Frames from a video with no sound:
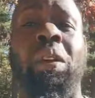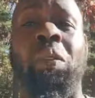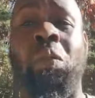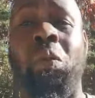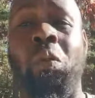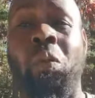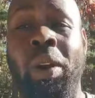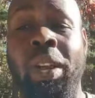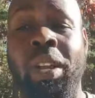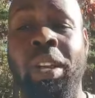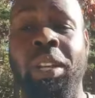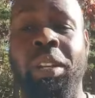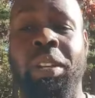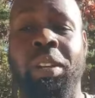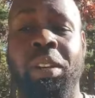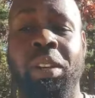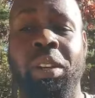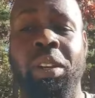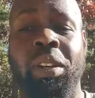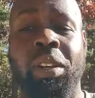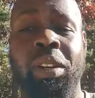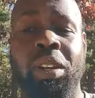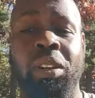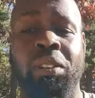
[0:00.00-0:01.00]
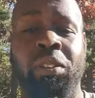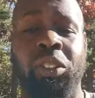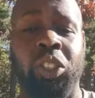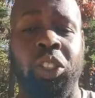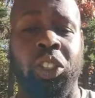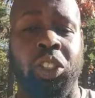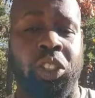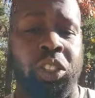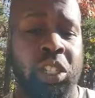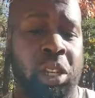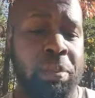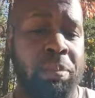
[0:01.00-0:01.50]
and wait for
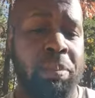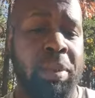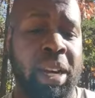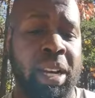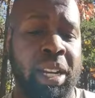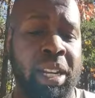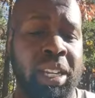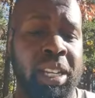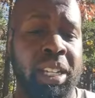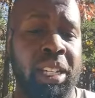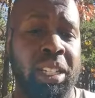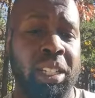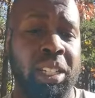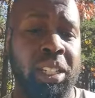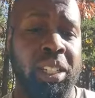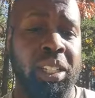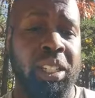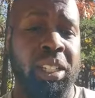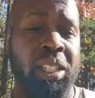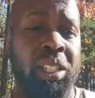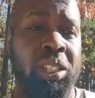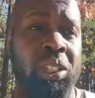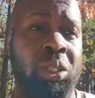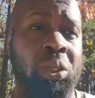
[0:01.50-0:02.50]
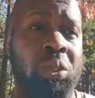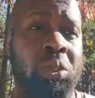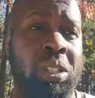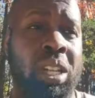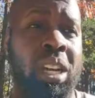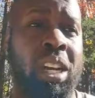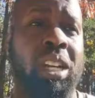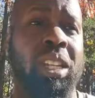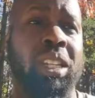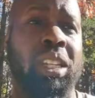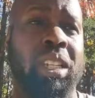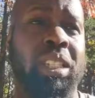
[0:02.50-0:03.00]
somebody to
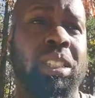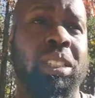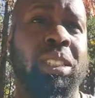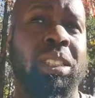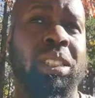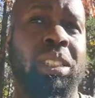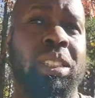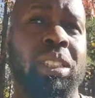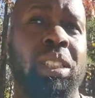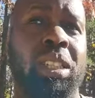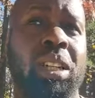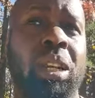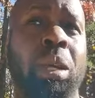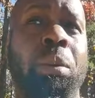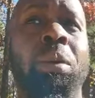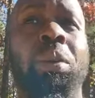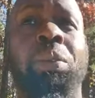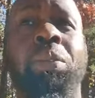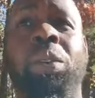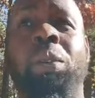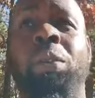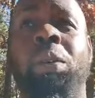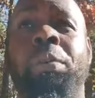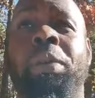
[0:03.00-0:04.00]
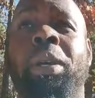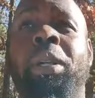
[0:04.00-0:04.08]
tell us before we